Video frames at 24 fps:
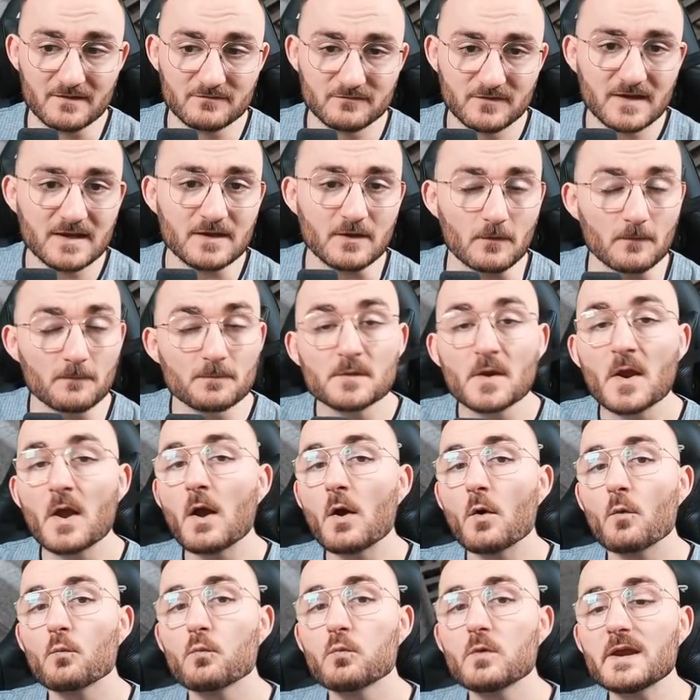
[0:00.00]
video.
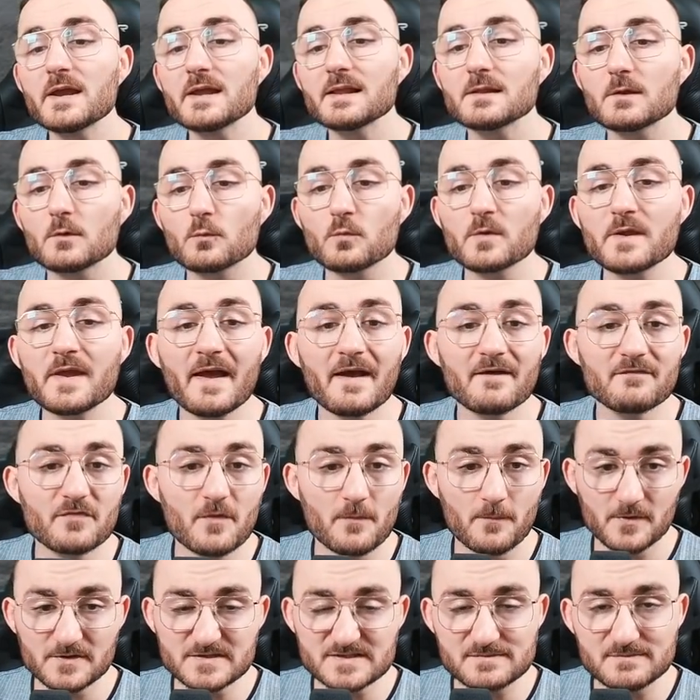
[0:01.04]
Will we have the
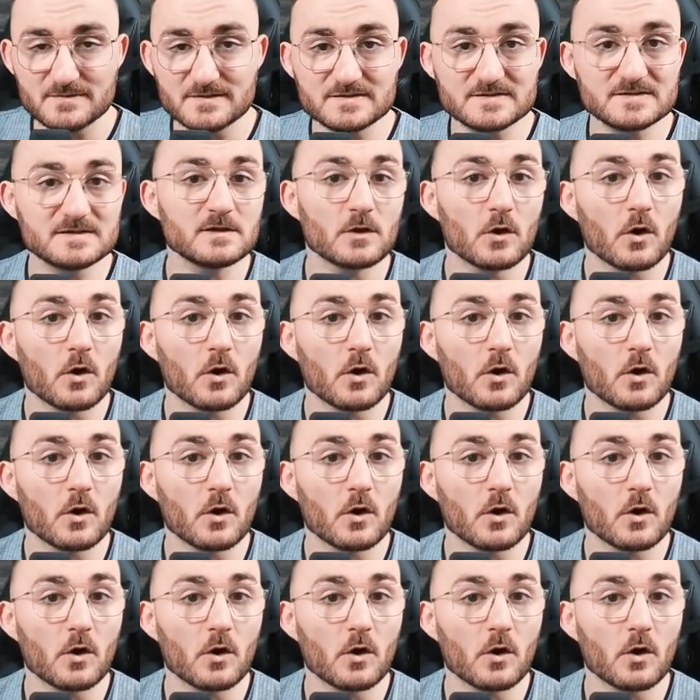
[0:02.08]
possibility